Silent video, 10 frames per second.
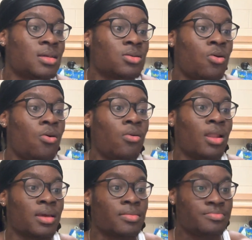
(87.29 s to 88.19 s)
as a whole,
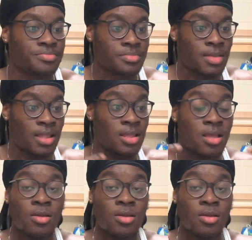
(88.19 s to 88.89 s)
like, and